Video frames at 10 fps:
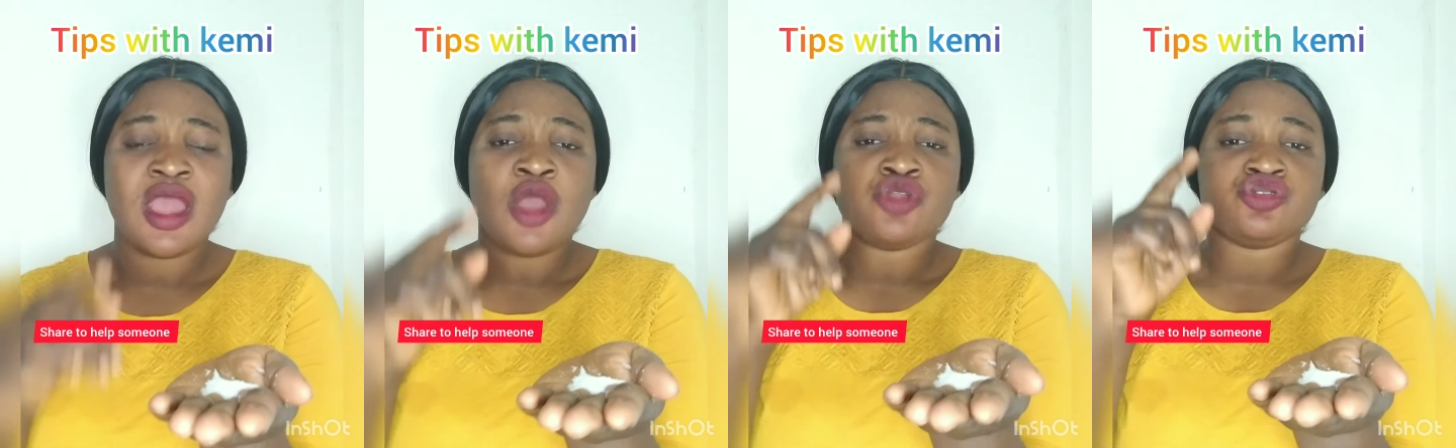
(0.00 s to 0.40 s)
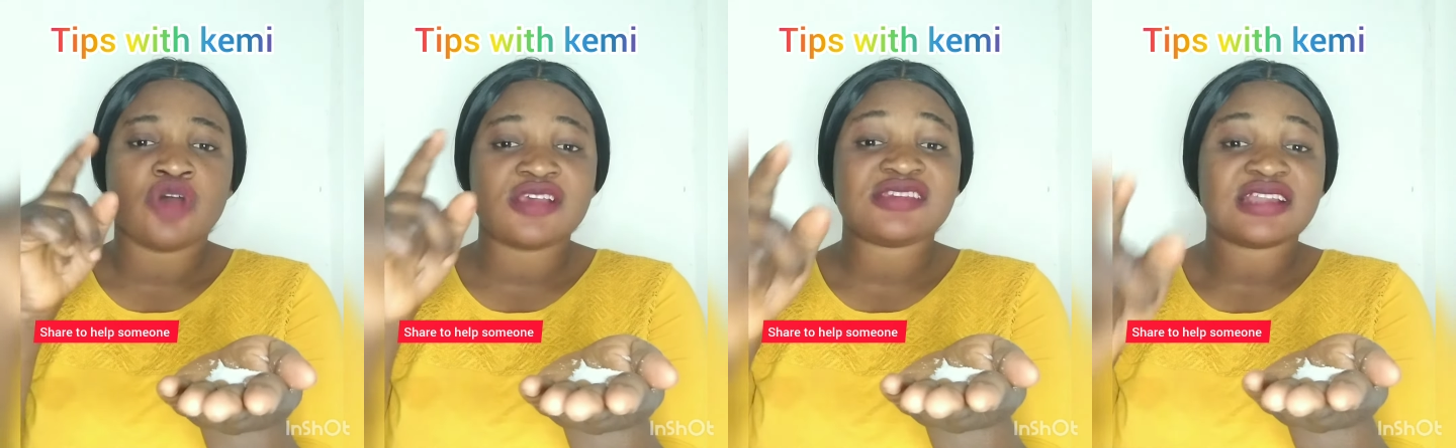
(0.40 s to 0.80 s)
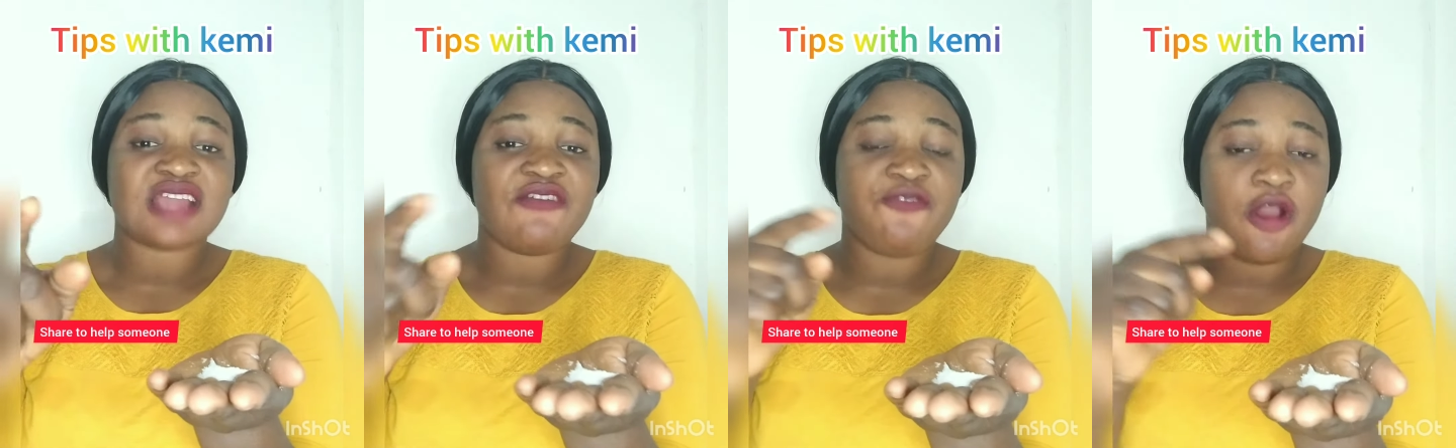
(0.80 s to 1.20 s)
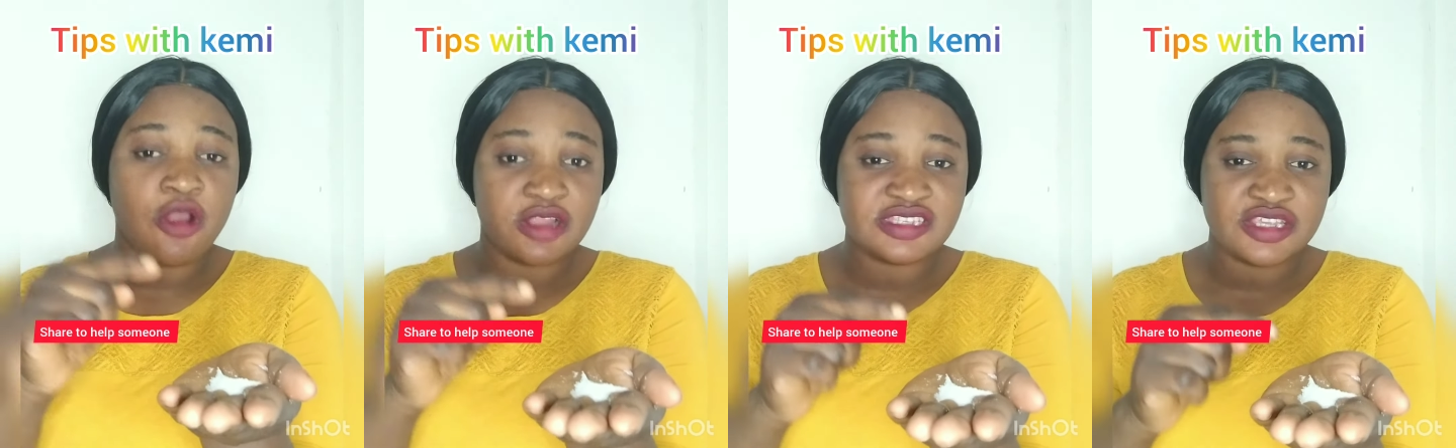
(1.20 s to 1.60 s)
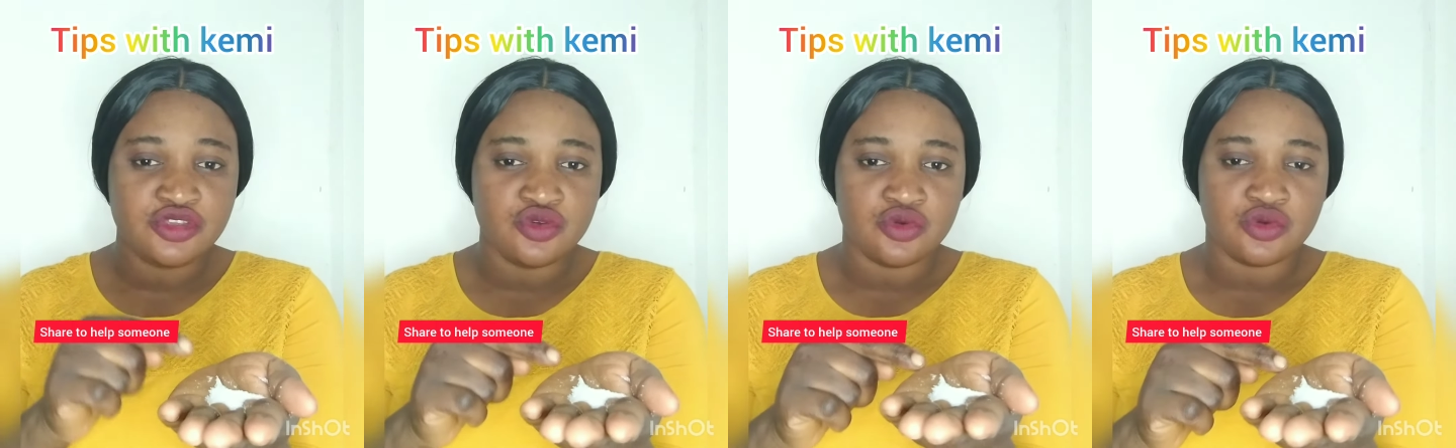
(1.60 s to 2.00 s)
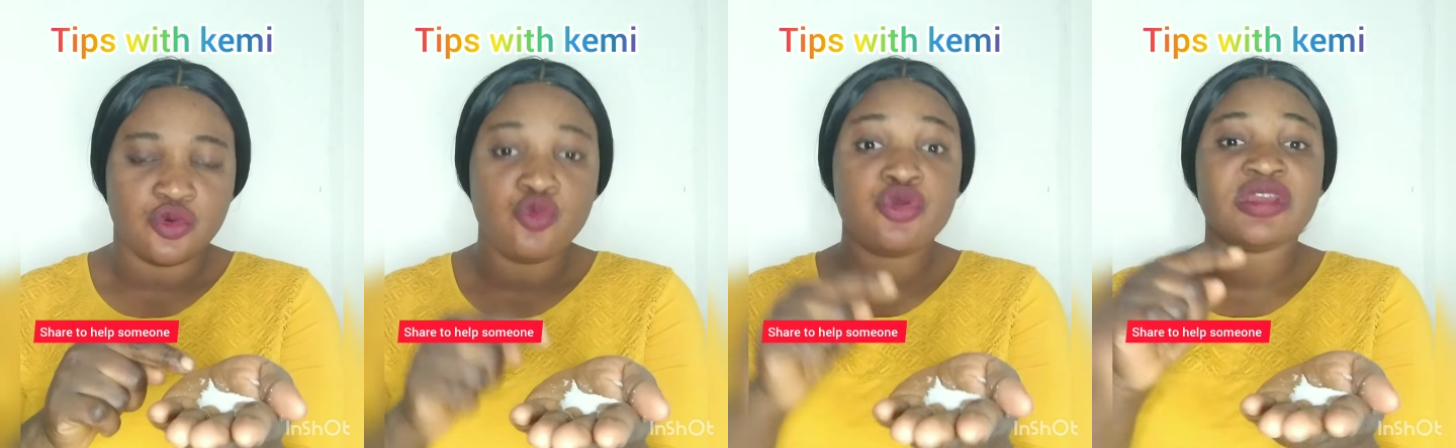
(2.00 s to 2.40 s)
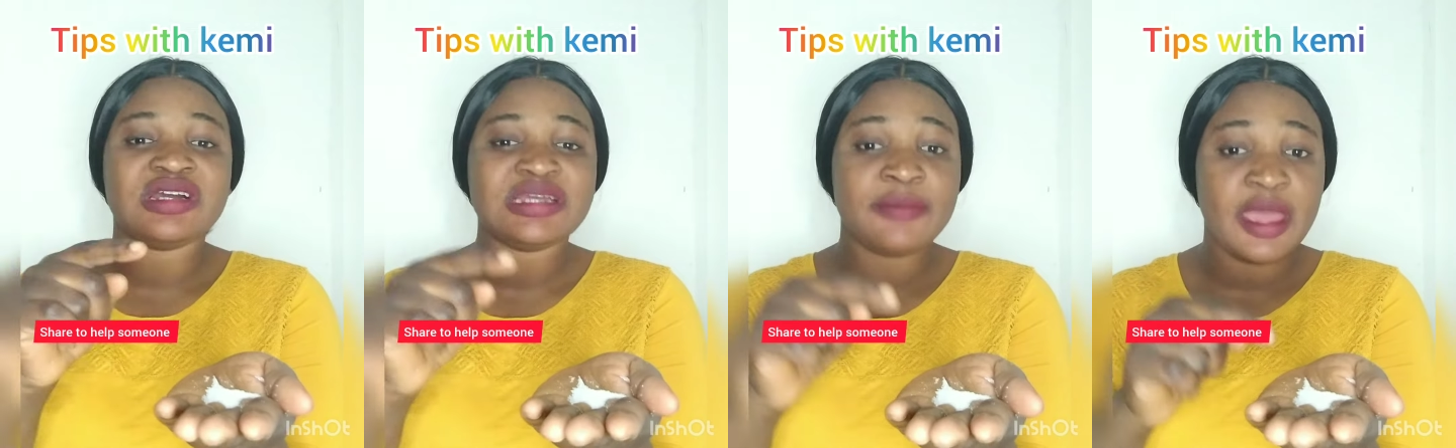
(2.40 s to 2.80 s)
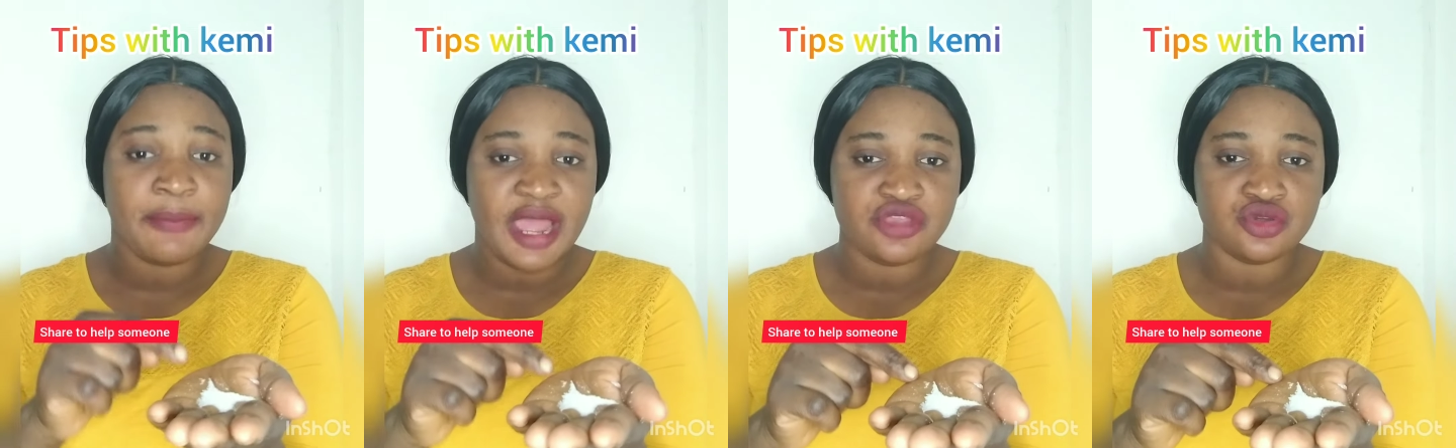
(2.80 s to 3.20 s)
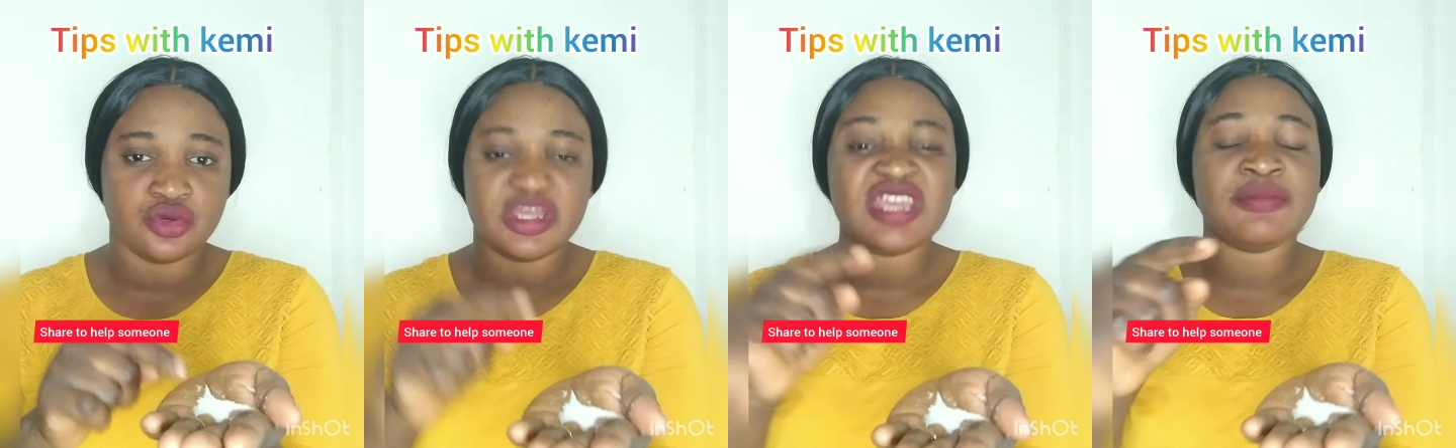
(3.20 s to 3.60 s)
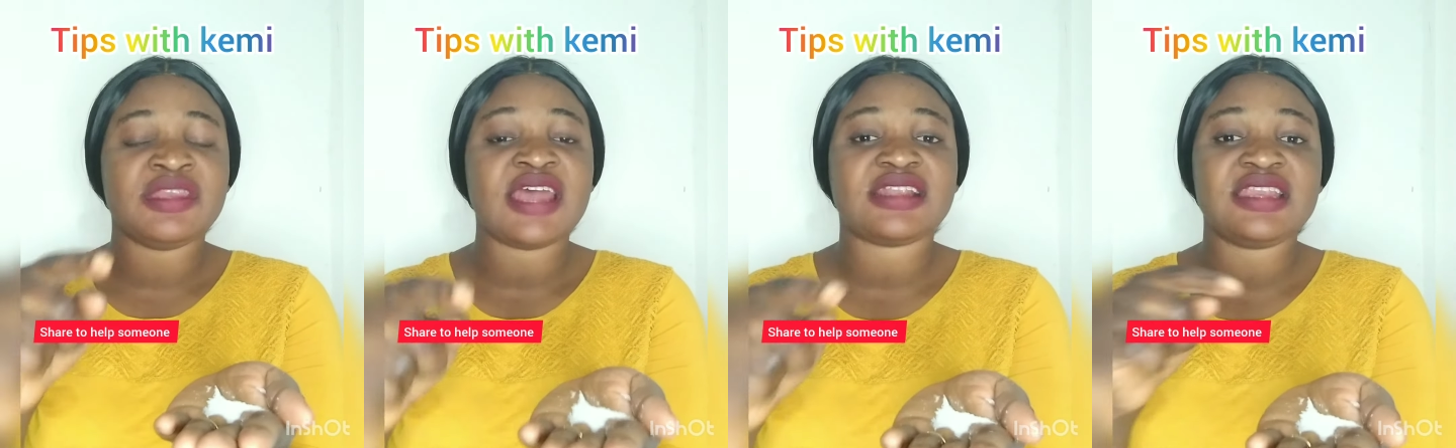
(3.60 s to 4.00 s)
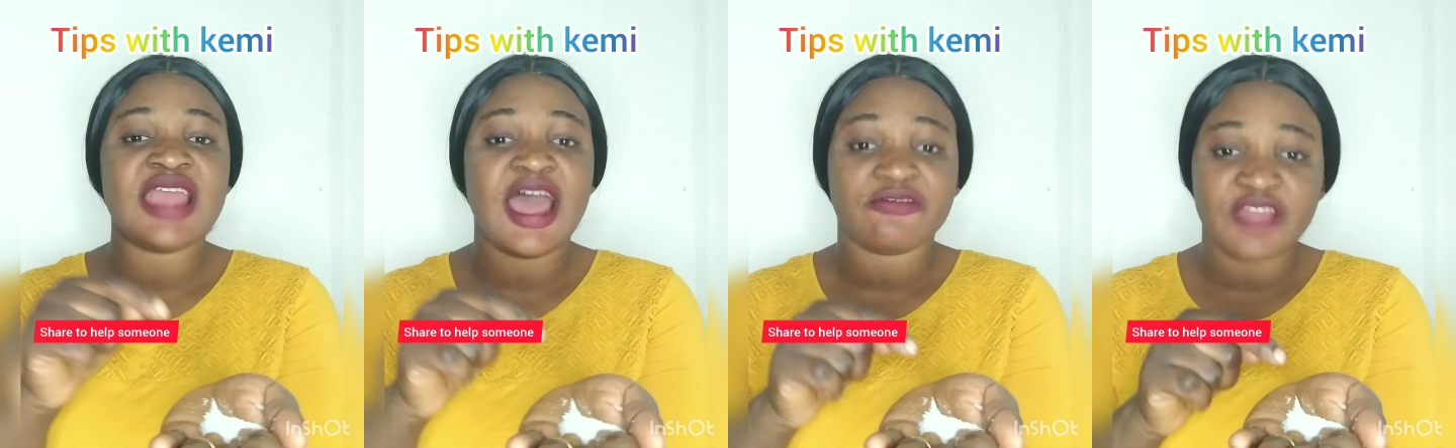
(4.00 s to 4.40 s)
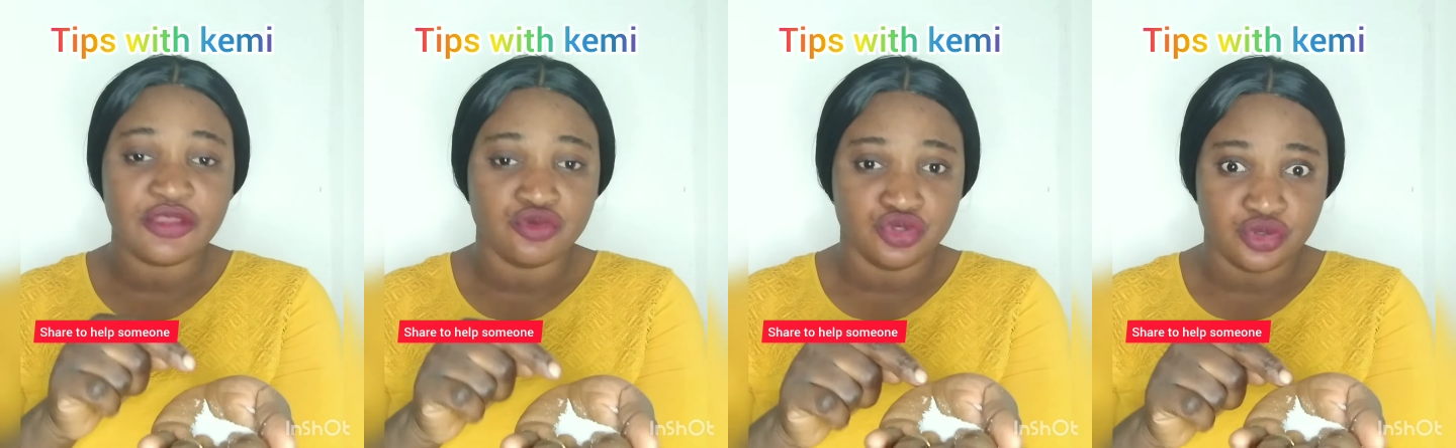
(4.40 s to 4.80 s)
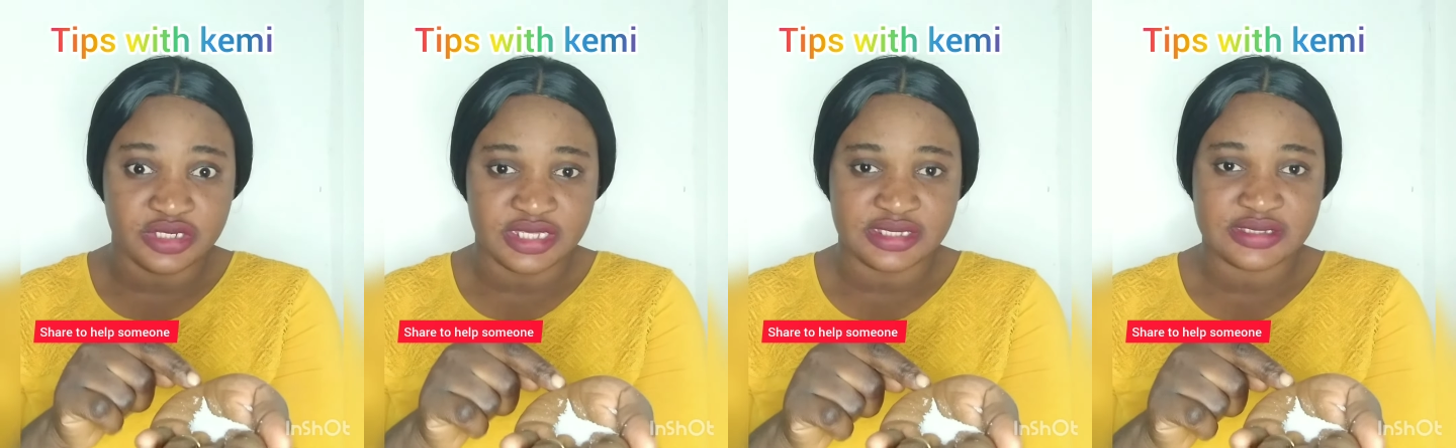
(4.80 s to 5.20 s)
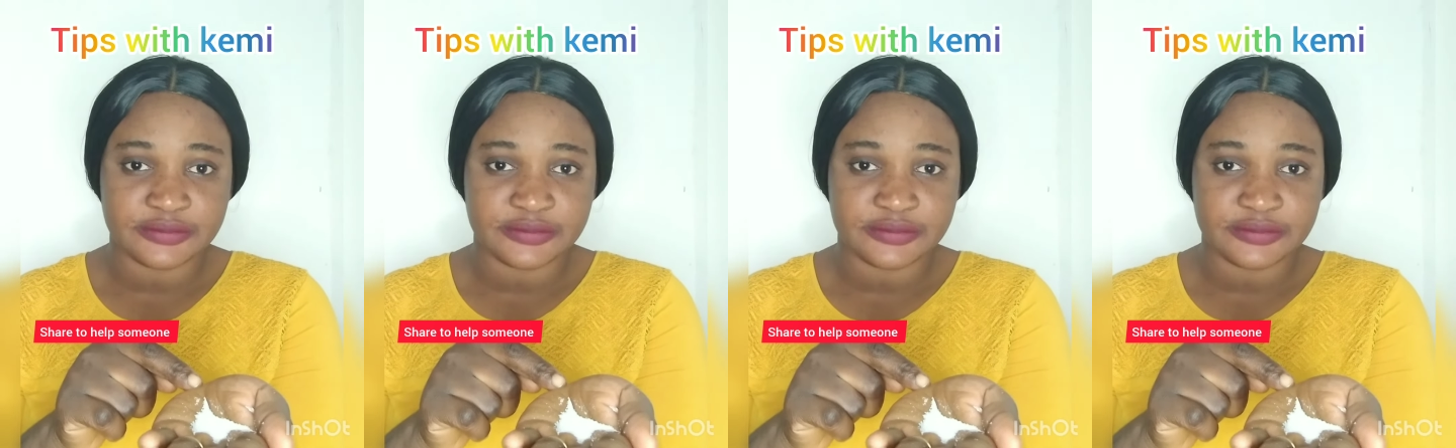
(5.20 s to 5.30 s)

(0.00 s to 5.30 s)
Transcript: Those that have forgotten you will remember you immediately after you do this.